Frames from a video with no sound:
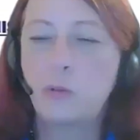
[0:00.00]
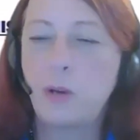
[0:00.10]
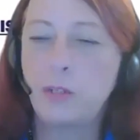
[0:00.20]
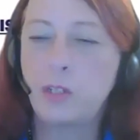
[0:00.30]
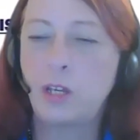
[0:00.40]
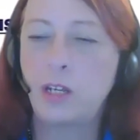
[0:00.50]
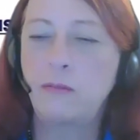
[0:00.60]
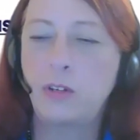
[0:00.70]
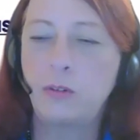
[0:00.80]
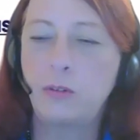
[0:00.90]

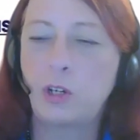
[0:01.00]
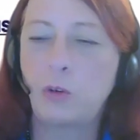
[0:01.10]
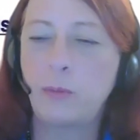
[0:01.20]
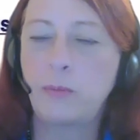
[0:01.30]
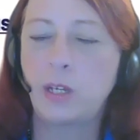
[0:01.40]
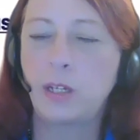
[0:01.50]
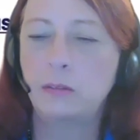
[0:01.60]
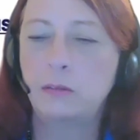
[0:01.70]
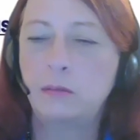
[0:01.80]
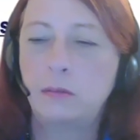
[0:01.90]
promise.info is our
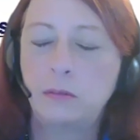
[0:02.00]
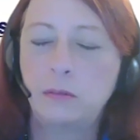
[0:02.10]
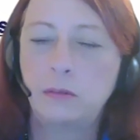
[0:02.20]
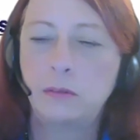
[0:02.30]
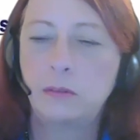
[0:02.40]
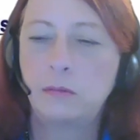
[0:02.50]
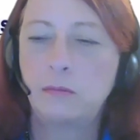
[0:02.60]
website okay